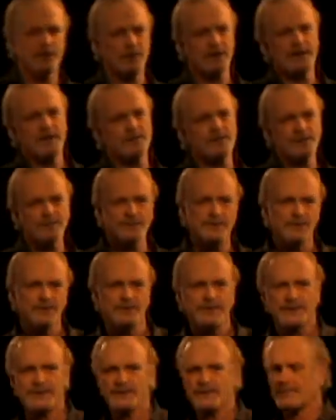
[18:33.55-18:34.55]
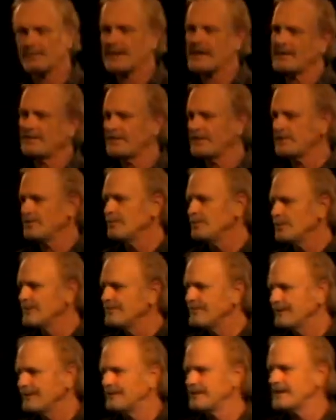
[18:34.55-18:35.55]
Well, I referred to this passage
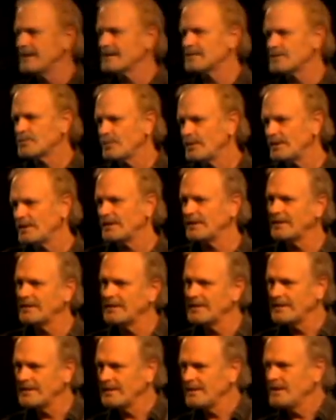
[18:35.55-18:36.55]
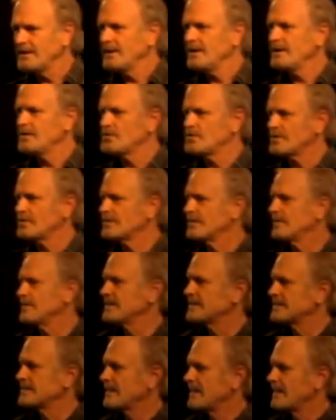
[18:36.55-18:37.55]
briefly last week, just from
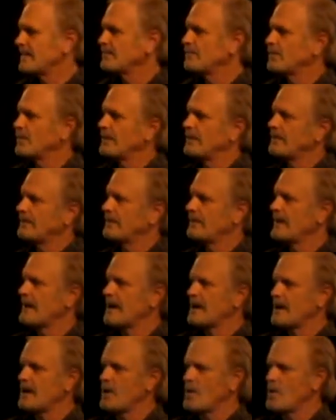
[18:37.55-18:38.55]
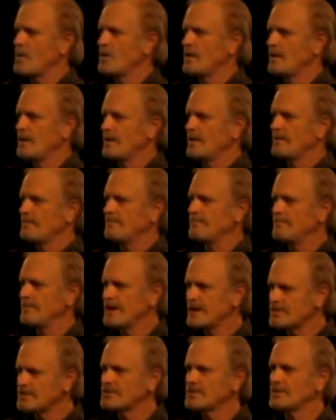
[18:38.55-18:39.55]
the standpoint of how
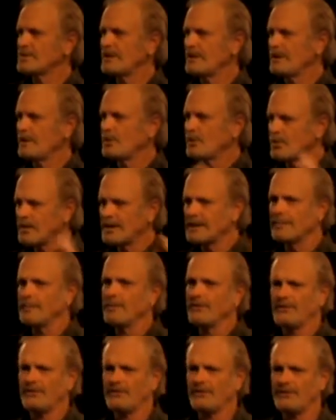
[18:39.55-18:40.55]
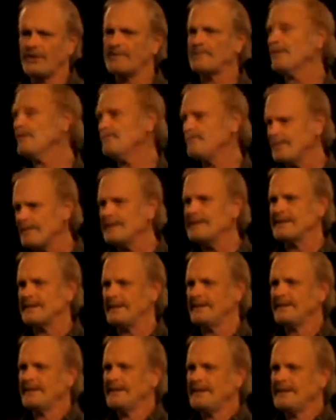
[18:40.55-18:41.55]
much an incredible sum of
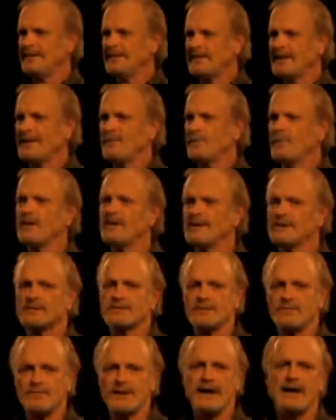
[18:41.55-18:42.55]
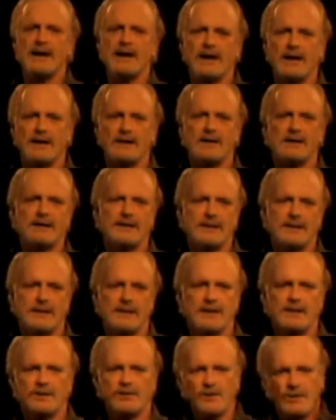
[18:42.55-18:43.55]
money that was to buy a,
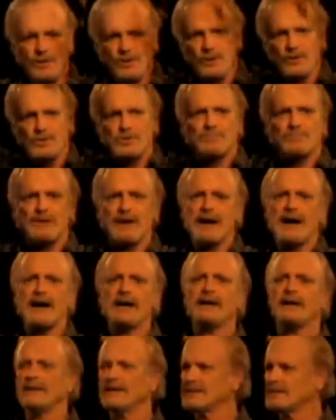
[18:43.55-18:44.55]
a huge pile.